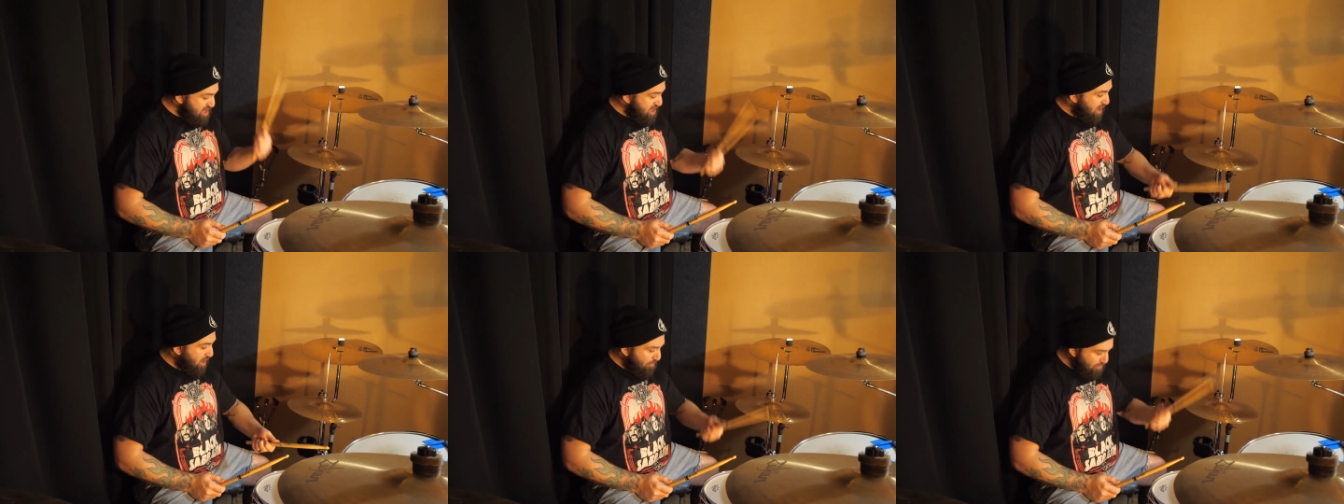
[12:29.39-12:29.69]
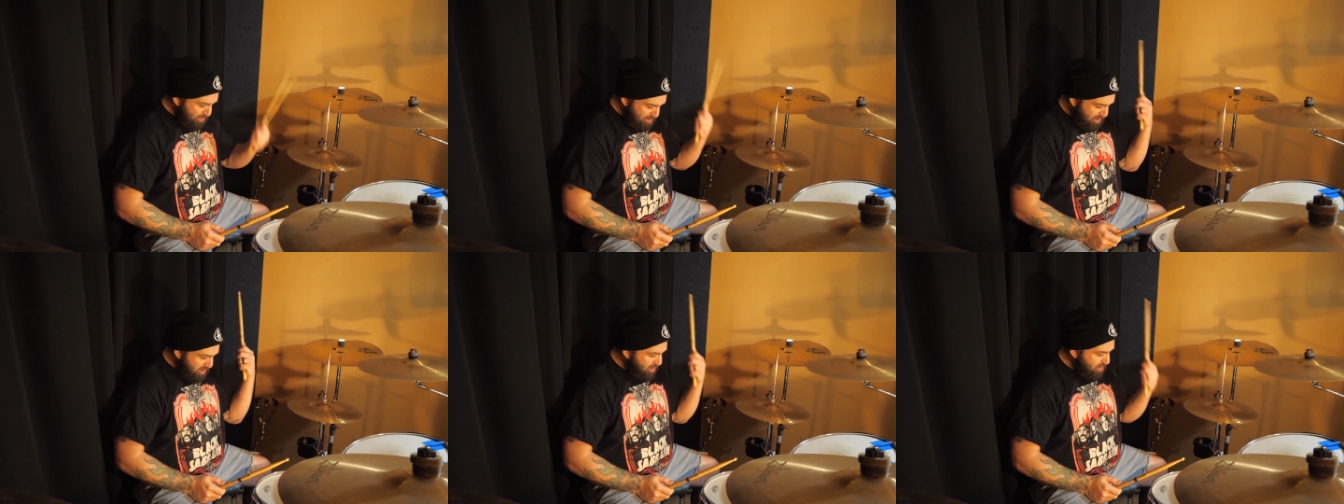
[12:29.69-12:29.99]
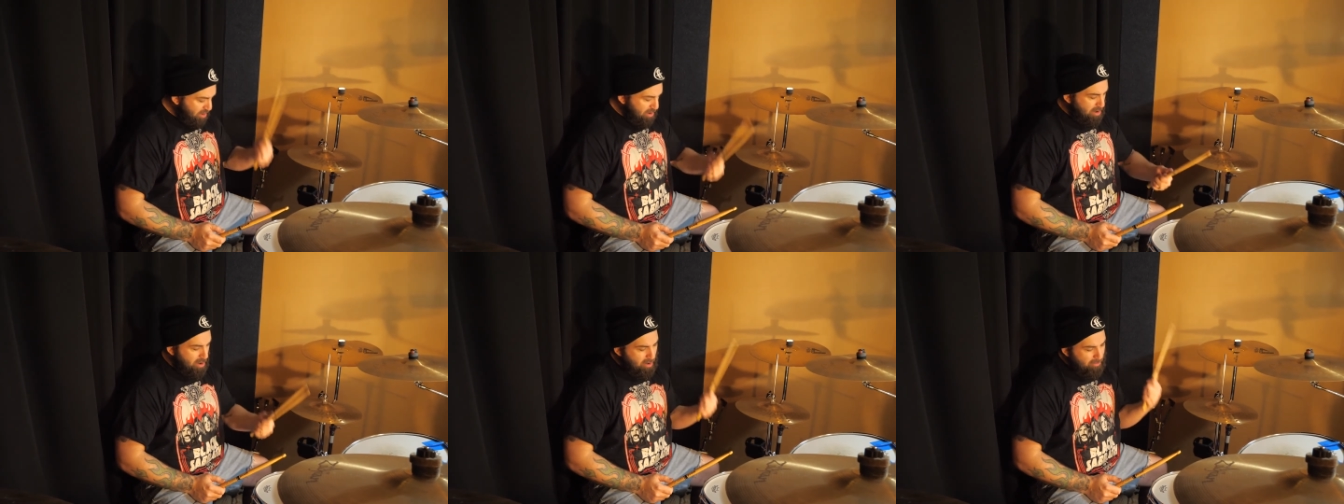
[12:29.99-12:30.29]
I'll be like,
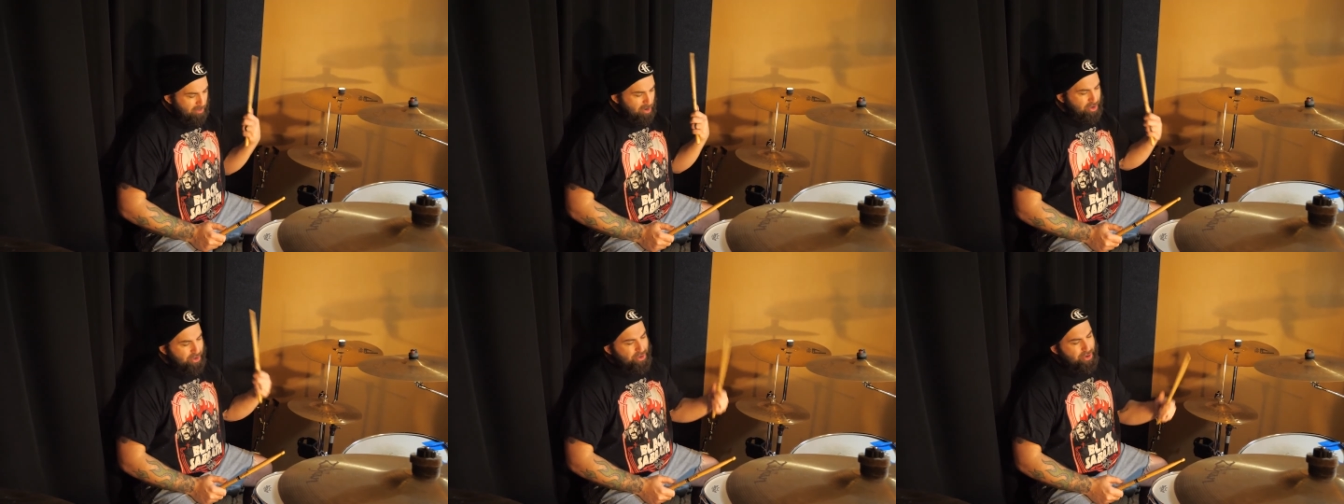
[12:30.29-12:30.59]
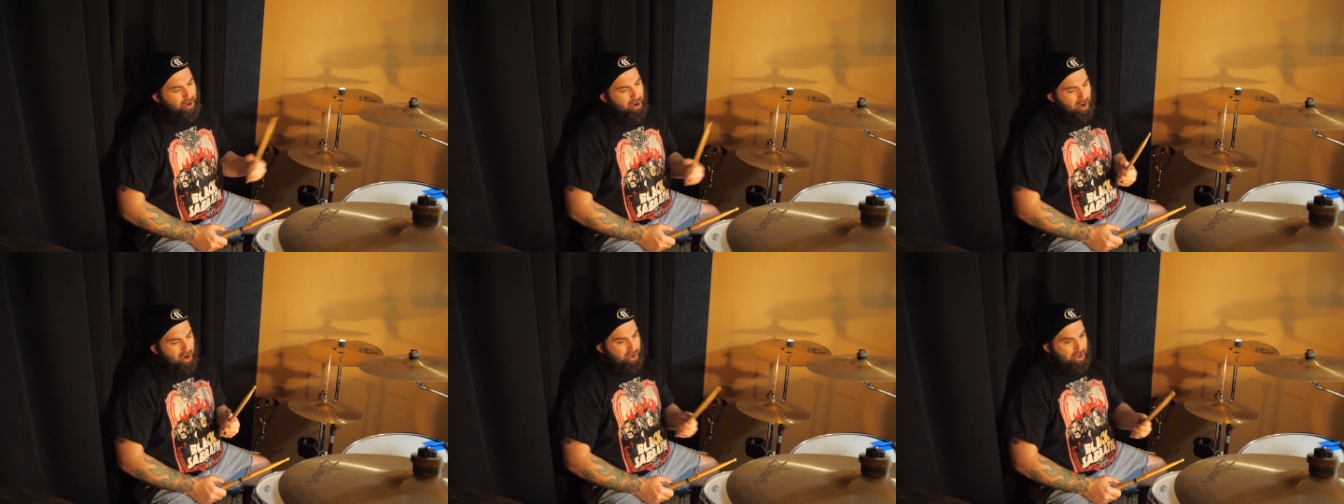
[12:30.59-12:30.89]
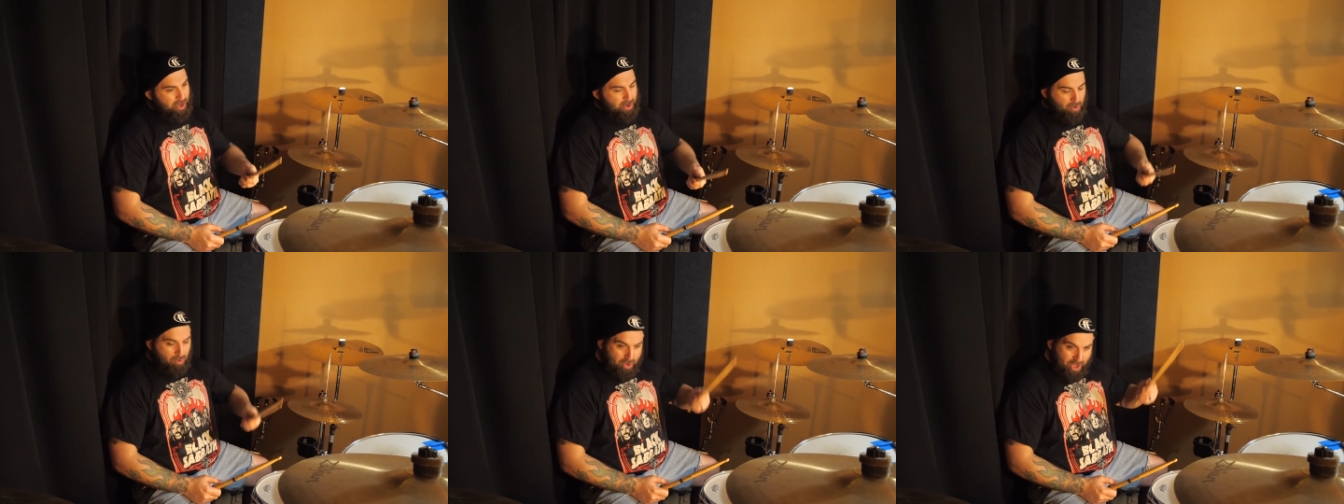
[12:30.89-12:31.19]
oh my god,
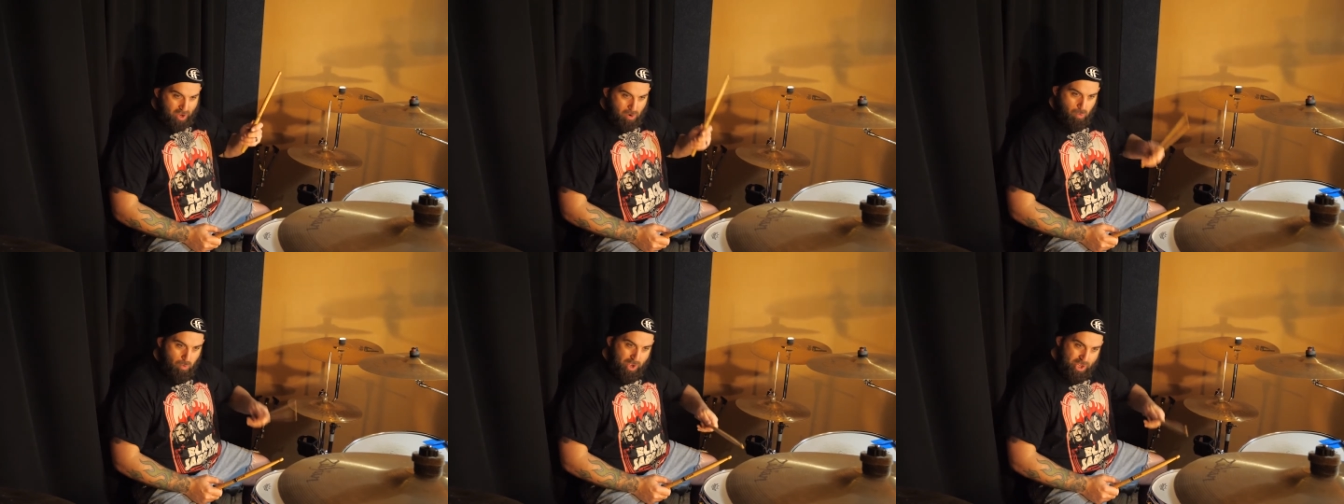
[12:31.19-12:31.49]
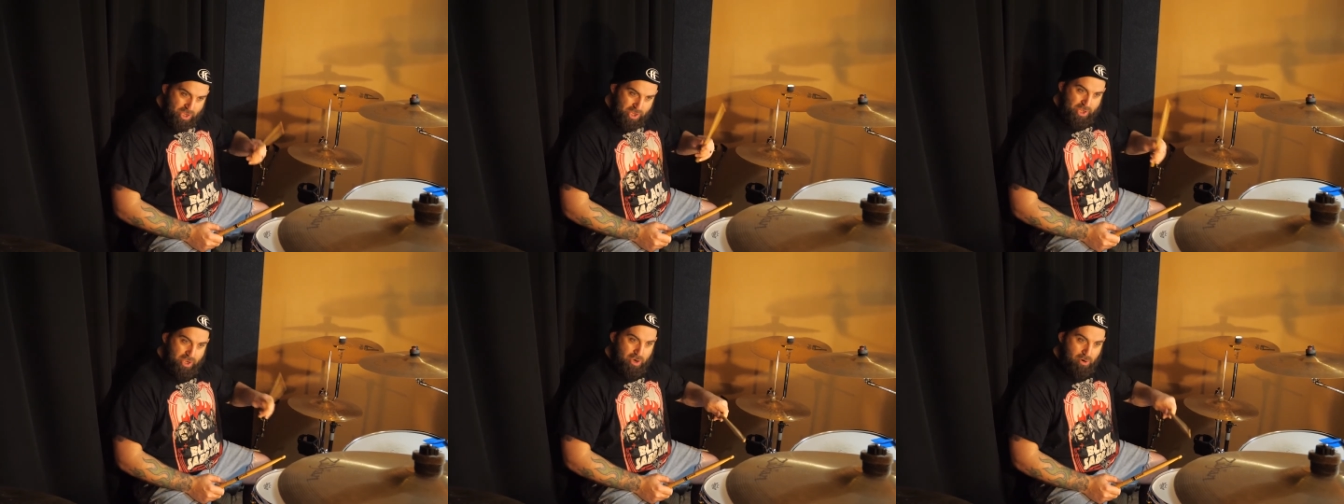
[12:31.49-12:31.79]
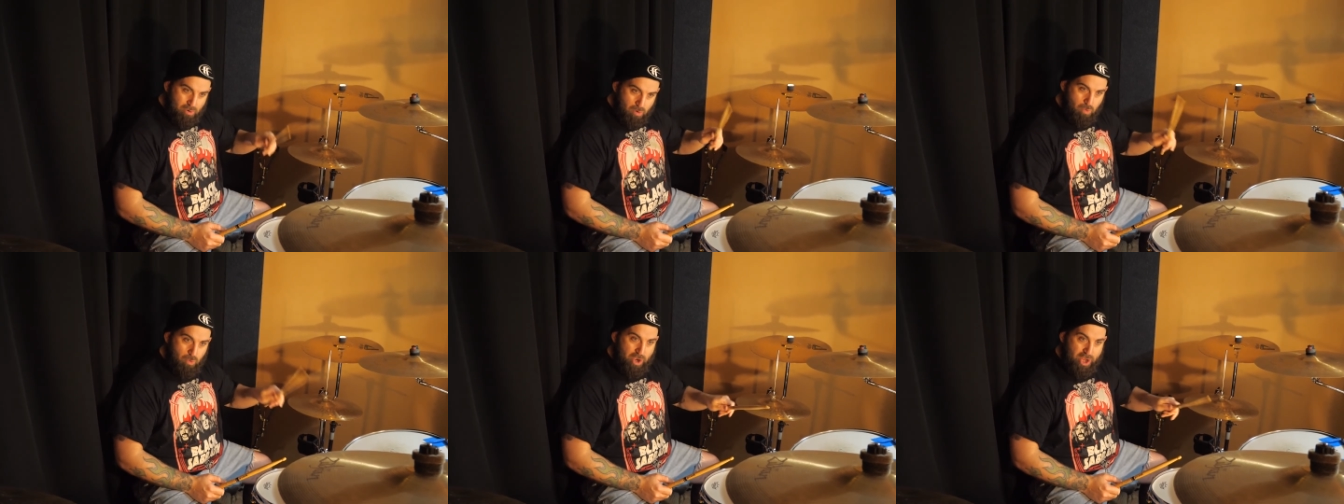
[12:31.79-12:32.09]
and it'll get
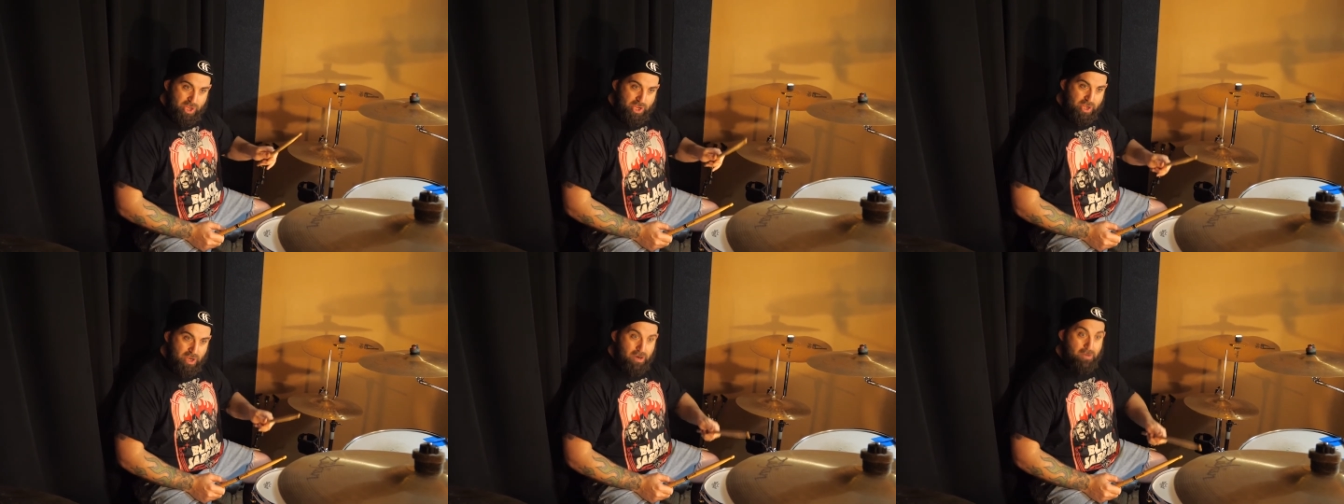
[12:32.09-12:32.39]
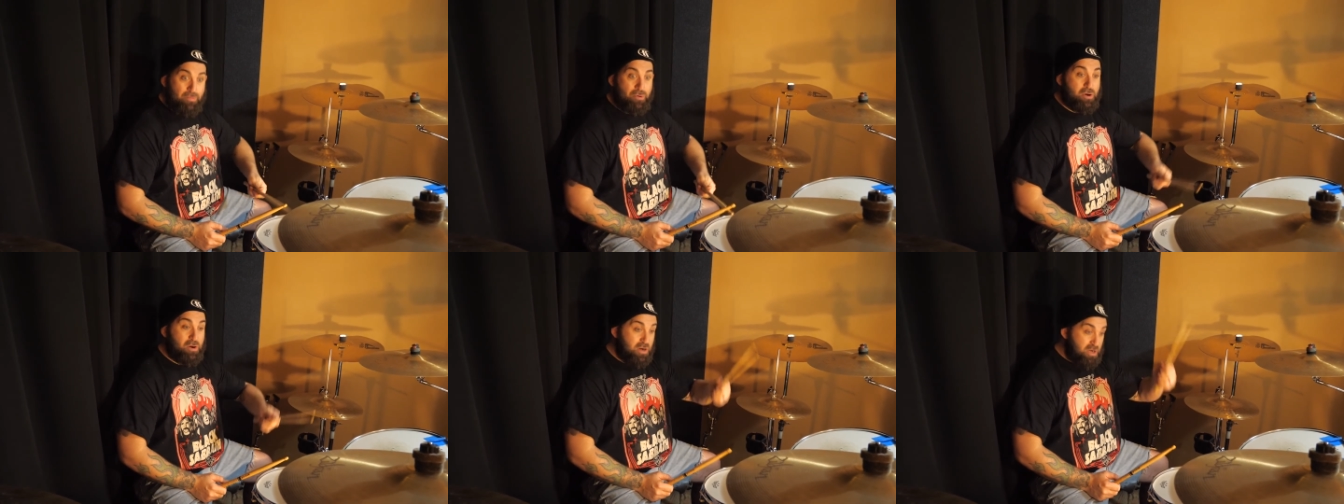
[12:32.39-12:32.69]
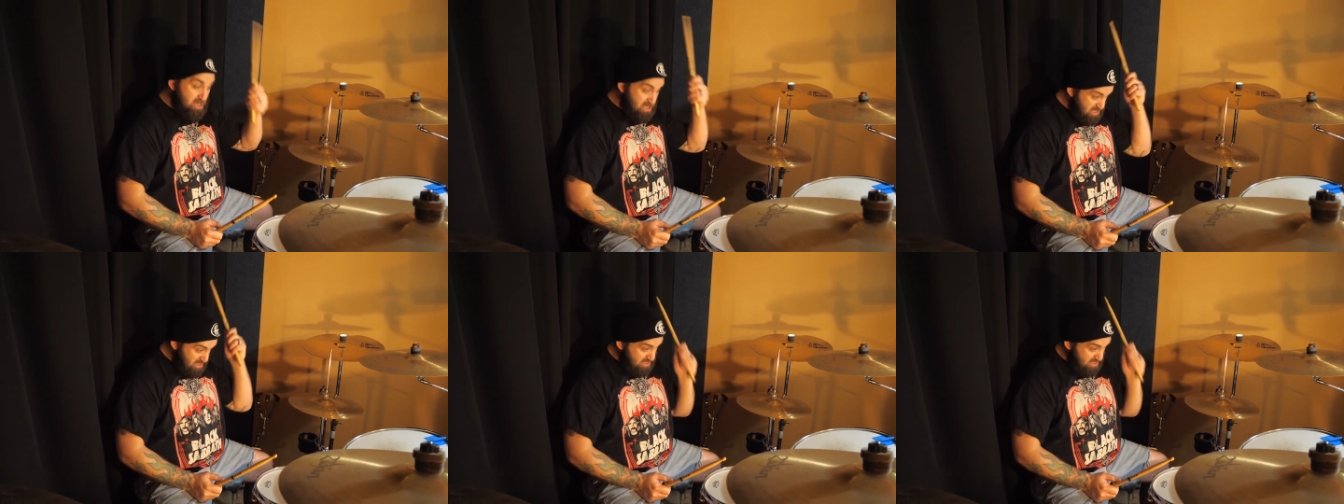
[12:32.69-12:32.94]
weaker and weaker, but